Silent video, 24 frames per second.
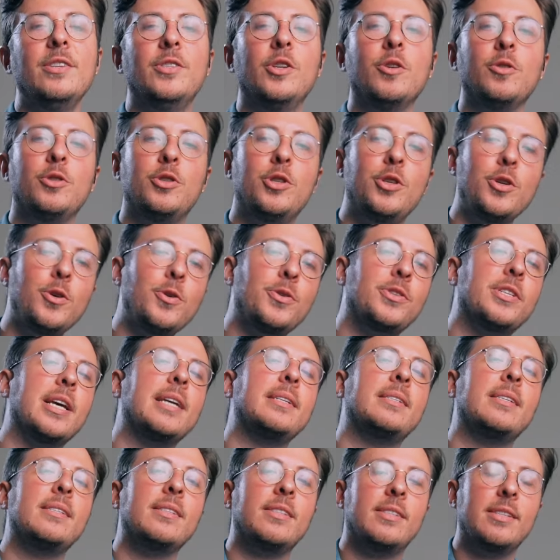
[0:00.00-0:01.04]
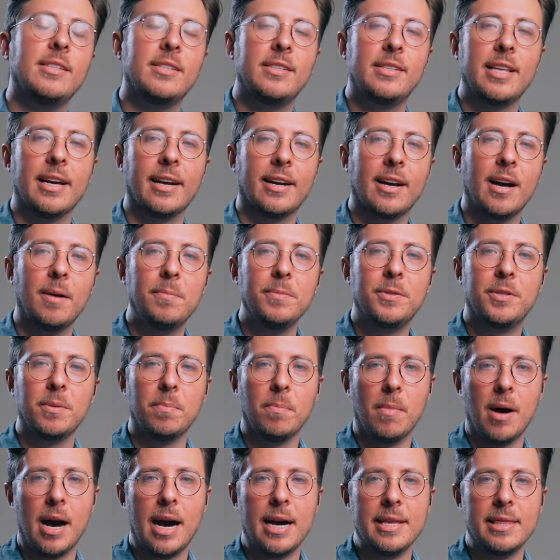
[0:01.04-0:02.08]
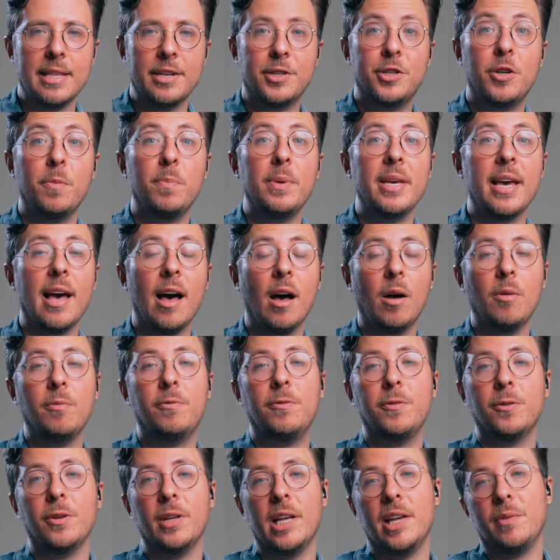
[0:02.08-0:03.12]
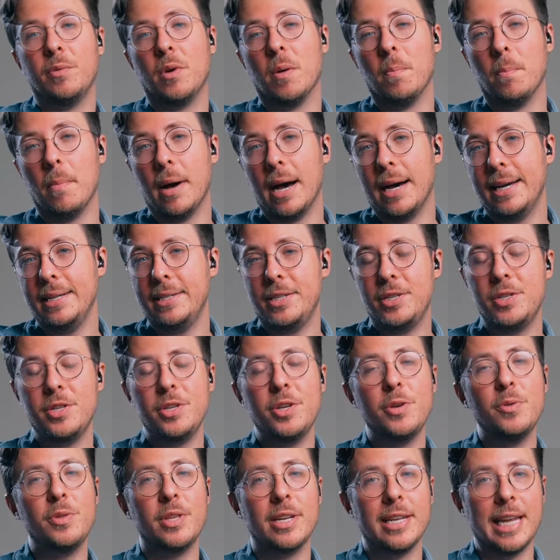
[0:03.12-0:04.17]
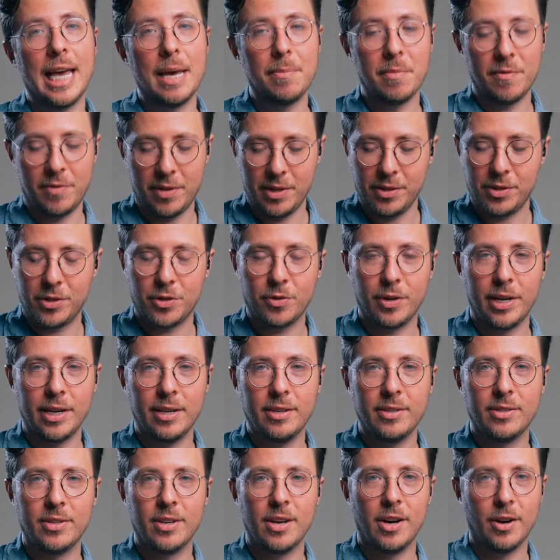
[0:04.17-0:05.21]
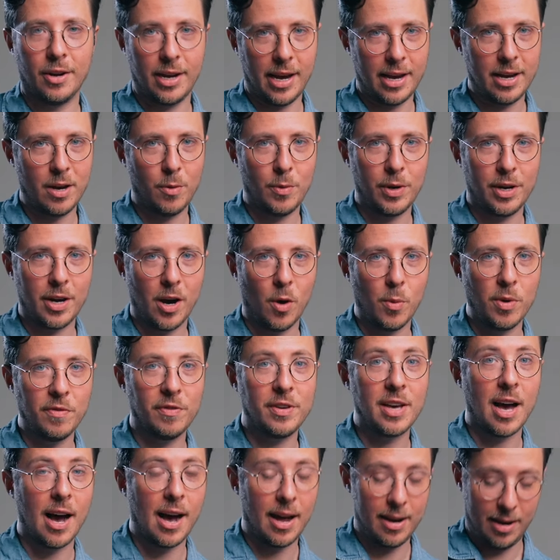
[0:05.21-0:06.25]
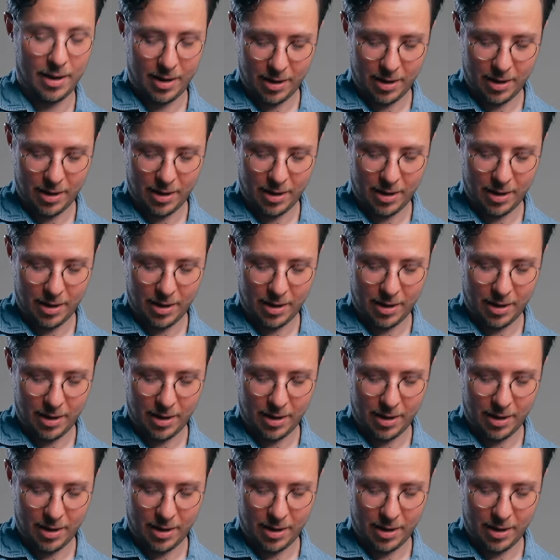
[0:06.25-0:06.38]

so 2 sentences that come to mind that should be helpful in reminding you the name of these strings. Okay, here we go. We've got